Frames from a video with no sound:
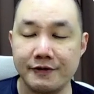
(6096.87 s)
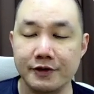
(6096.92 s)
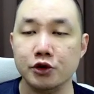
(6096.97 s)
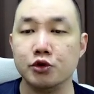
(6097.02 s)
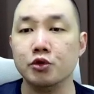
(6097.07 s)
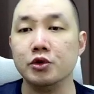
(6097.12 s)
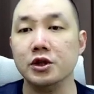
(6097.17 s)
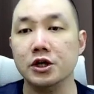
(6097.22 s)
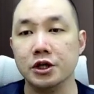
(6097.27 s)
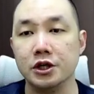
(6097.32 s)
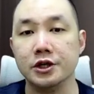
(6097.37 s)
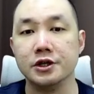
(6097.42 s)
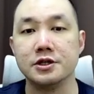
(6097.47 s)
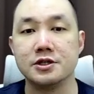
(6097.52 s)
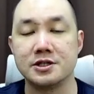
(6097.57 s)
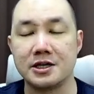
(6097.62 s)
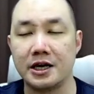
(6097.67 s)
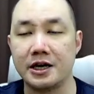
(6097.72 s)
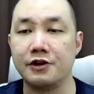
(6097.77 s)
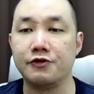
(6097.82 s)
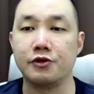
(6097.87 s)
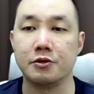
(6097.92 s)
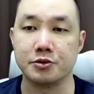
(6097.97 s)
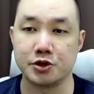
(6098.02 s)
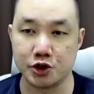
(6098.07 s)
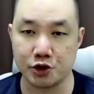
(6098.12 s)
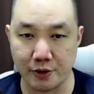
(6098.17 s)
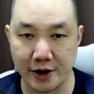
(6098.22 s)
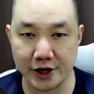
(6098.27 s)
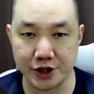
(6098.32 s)
to learn starting from
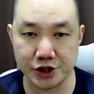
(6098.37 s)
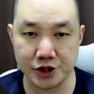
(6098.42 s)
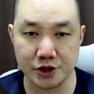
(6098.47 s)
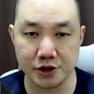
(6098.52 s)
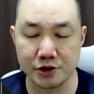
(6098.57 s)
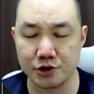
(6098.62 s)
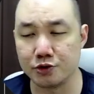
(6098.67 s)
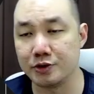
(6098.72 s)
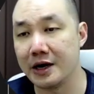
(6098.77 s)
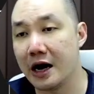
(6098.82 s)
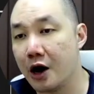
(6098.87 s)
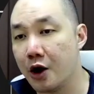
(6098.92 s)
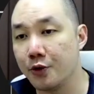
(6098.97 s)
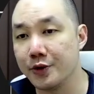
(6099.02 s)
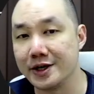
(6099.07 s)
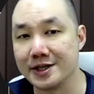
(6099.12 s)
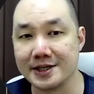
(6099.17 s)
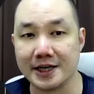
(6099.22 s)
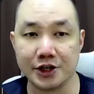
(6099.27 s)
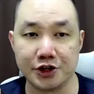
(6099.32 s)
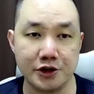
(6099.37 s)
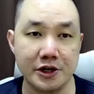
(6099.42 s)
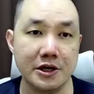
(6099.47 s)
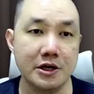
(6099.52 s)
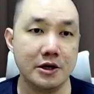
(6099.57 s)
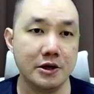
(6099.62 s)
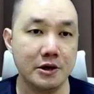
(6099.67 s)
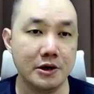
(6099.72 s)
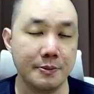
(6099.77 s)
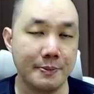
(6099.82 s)
scratch. So now is actually
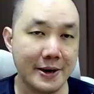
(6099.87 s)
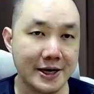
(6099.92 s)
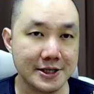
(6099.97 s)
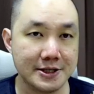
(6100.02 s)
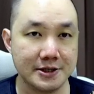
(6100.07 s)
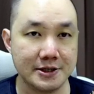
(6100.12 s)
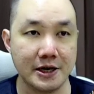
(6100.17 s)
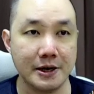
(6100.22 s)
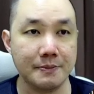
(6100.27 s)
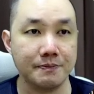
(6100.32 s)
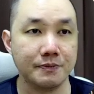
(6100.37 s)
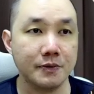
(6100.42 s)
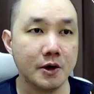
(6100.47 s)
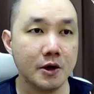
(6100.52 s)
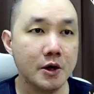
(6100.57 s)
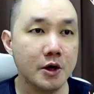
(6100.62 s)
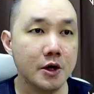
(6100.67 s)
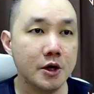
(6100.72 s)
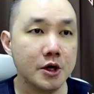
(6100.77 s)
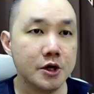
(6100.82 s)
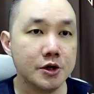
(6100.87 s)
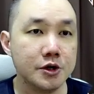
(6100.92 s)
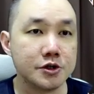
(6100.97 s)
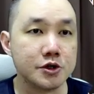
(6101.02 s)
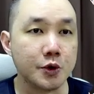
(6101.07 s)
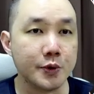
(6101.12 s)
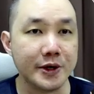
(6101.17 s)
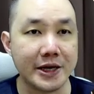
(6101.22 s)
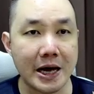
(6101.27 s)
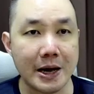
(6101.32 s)
the best time. So
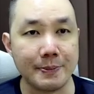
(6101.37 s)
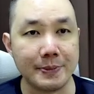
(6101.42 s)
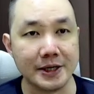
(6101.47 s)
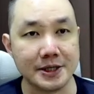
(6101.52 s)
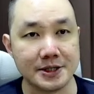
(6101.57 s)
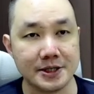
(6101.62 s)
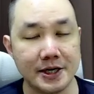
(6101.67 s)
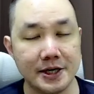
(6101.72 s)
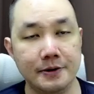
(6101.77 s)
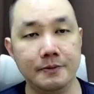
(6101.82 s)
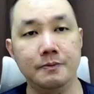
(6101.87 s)
with that being said,